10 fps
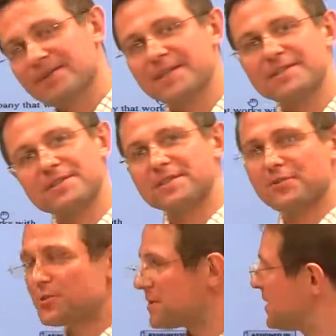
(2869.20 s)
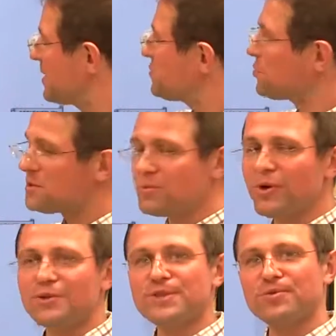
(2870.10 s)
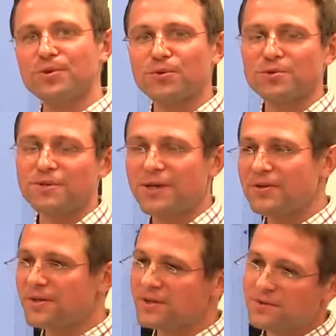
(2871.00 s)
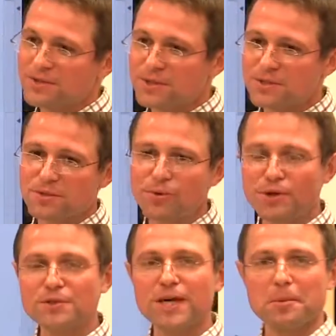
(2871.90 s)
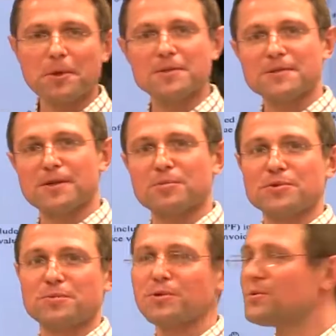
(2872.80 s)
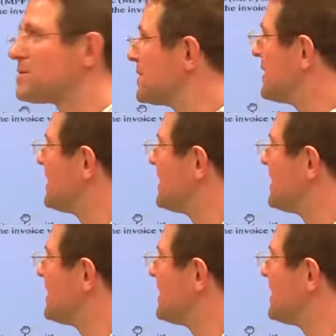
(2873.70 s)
it's really not about difficulty. I think this is about time consumption, because